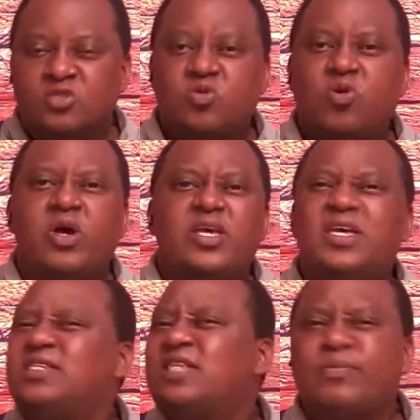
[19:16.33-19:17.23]
So
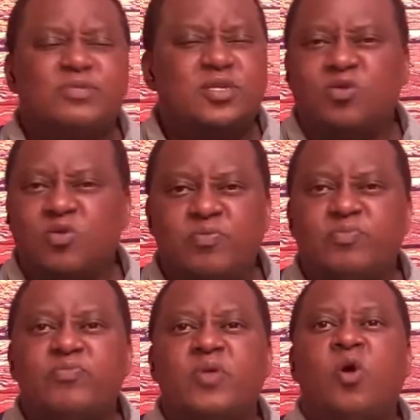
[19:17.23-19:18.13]
here is
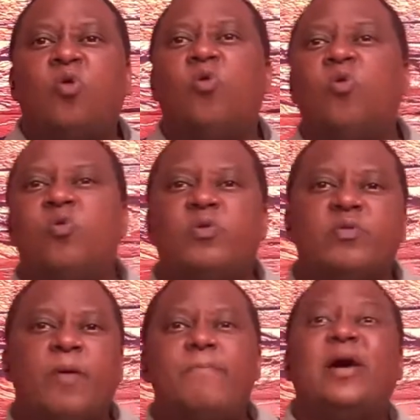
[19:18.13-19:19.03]
Absalom, who
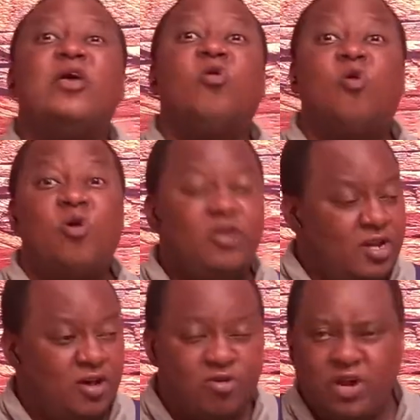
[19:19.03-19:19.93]
by
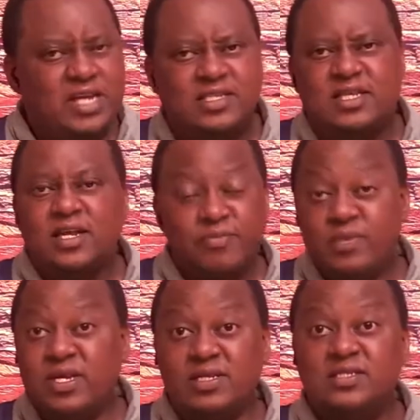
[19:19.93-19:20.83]
all rights and
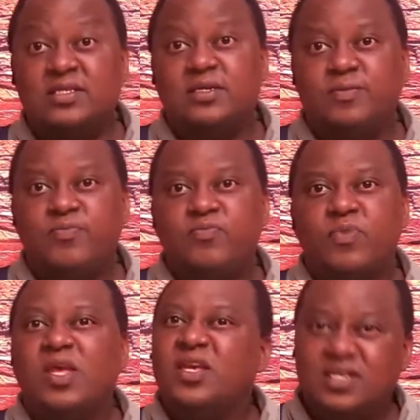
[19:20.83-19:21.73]
means
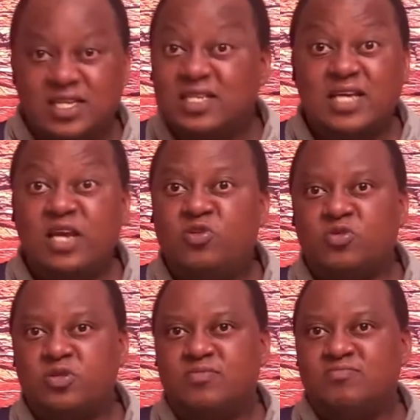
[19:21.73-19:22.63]
is
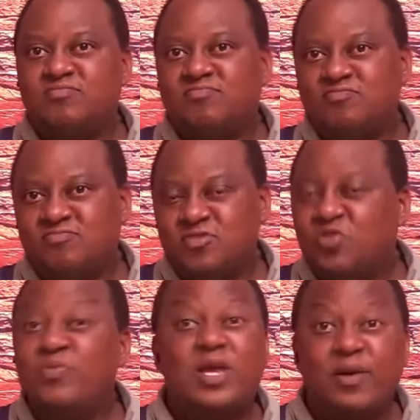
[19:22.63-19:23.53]
entitled
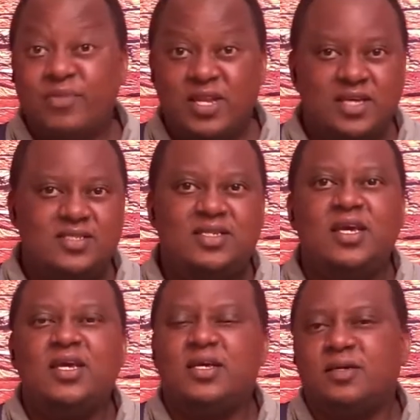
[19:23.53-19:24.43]
to become the next
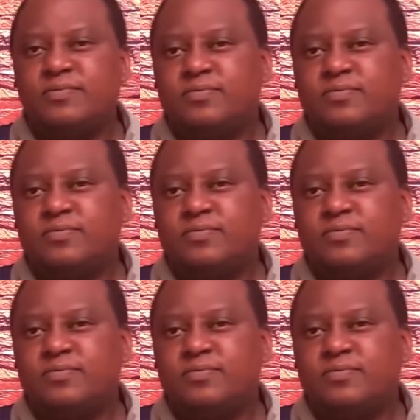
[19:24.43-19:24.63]
king.